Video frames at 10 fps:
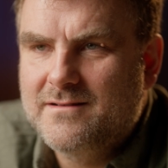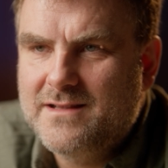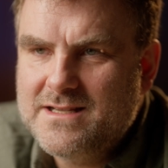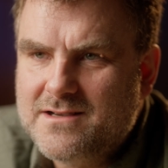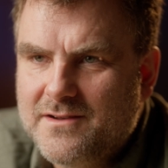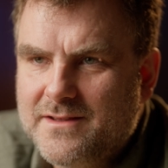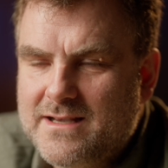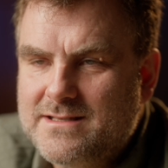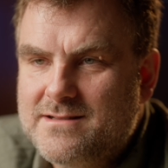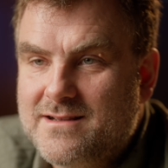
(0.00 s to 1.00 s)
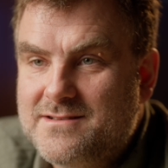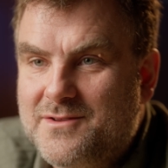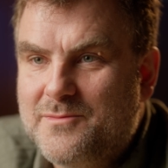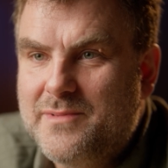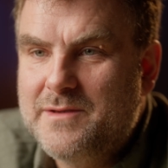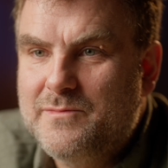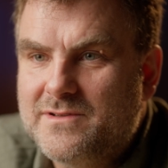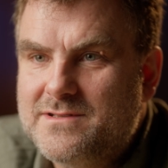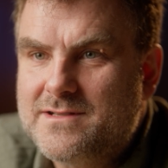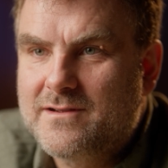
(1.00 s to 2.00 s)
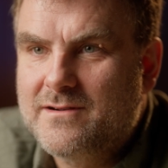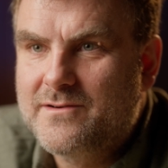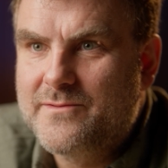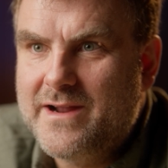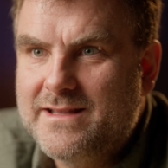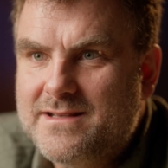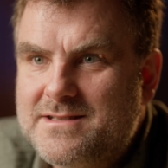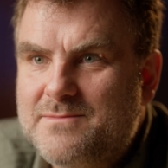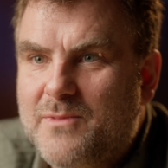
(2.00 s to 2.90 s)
This connects us to people's greatest